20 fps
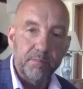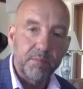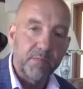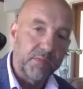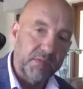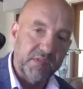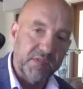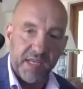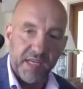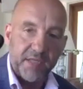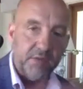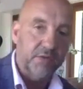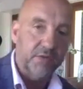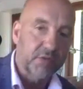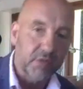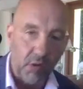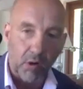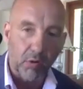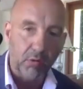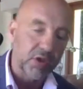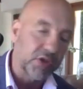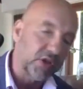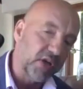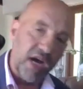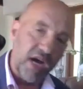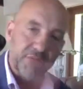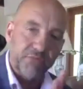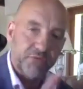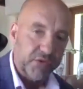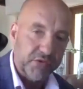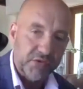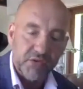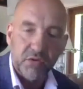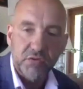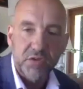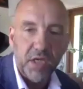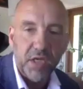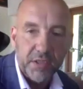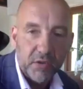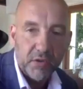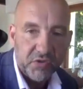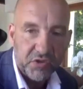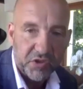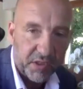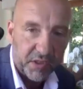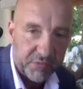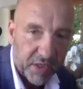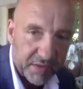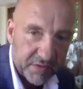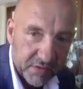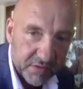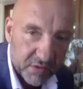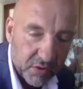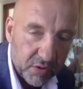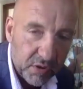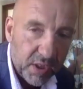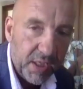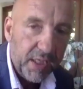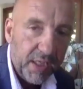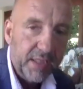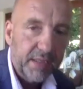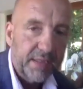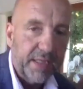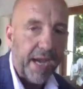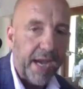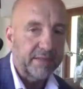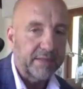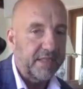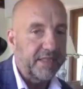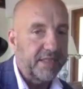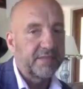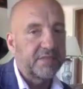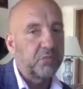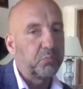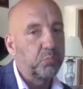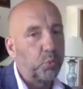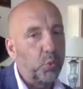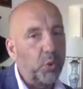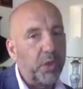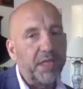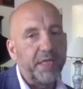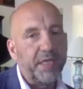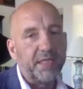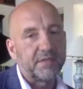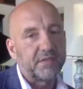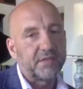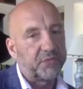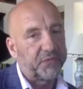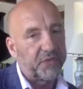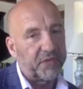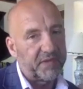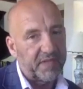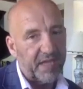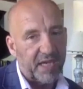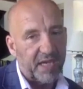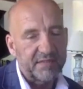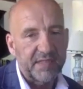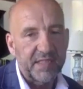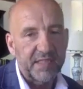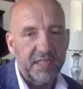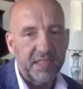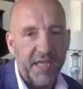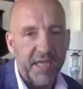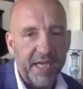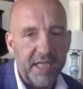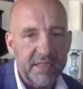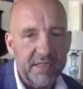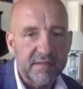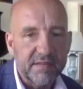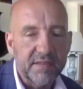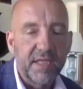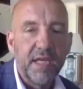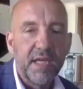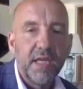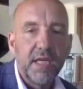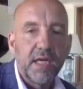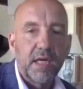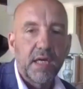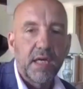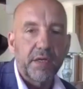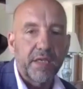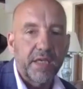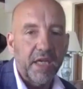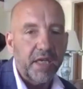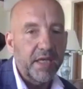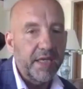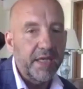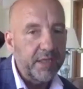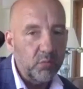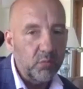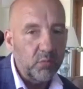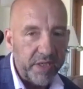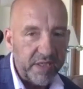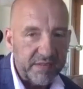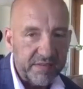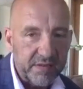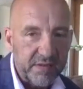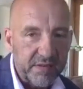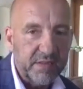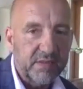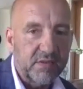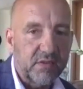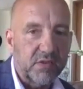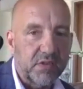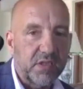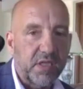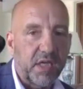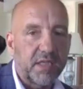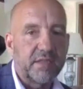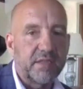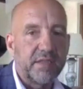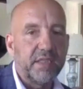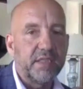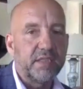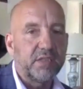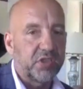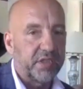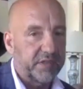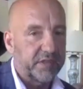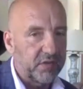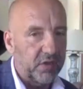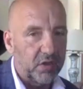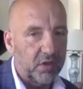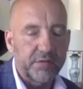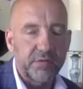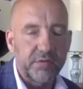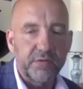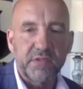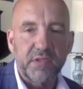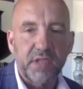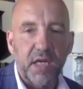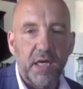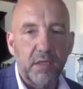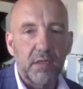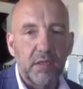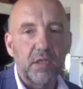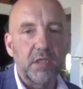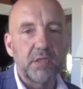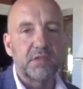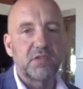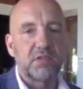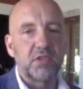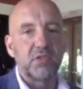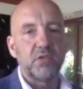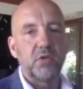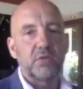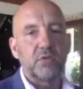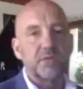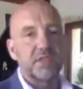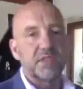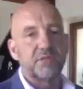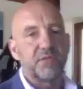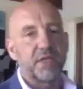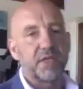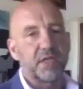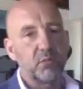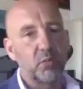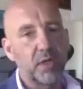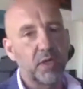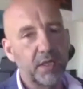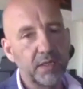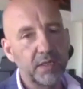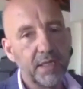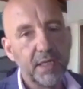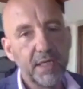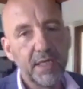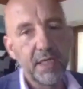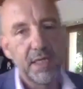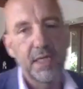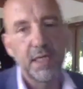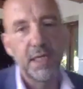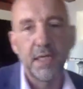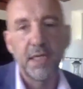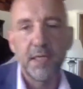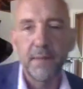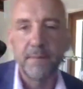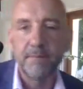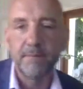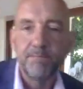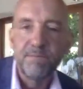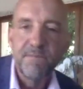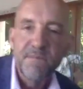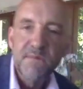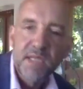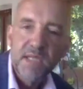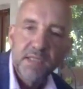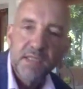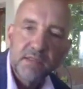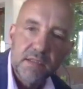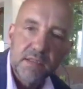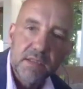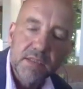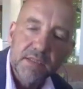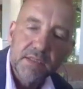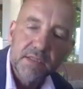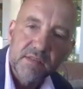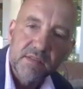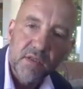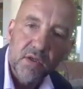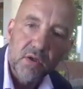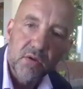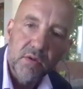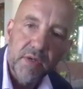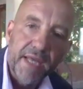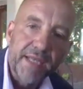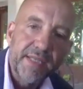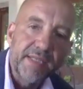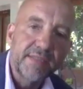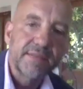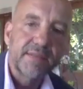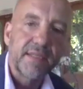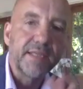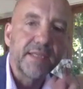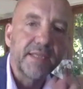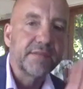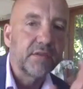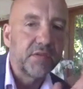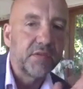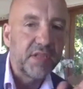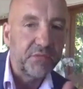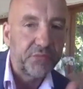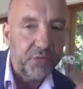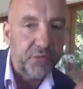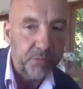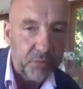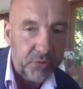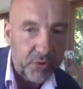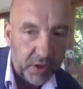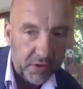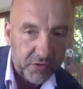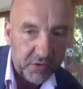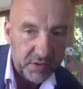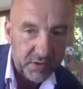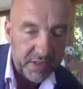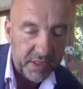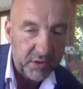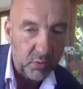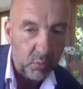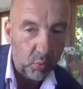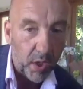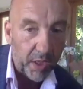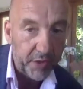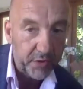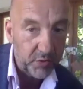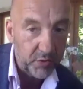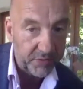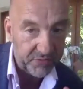second drawer after Sonia Yoncheva. So that it's a fantastic cast. Caroline Wilson is conducting. She has done Tosca a lot. She knows it very well. It's a different production than the one you have